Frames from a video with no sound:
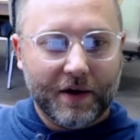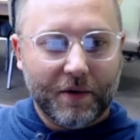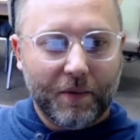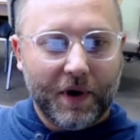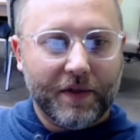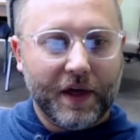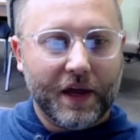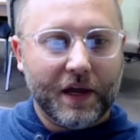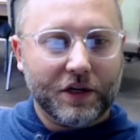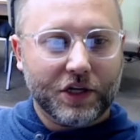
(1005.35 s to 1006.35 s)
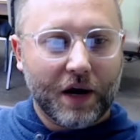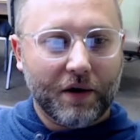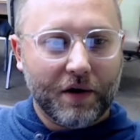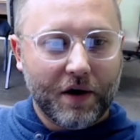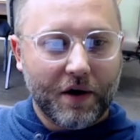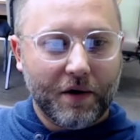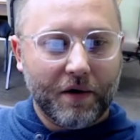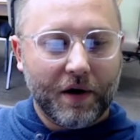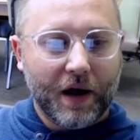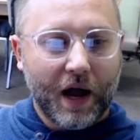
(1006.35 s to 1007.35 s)
When they shall
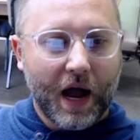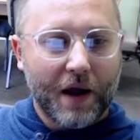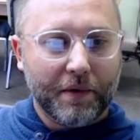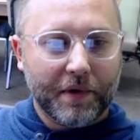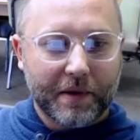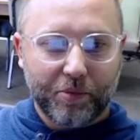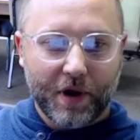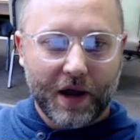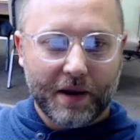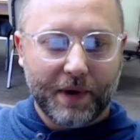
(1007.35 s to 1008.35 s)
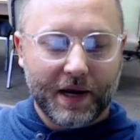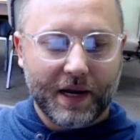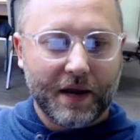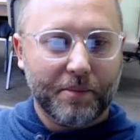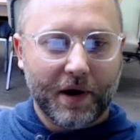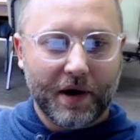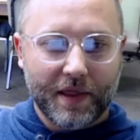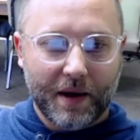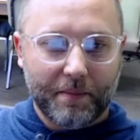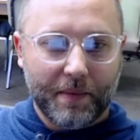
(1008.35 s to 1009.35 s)
go, I will spread my net upon
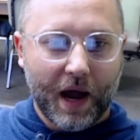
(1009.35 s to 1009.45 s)
them.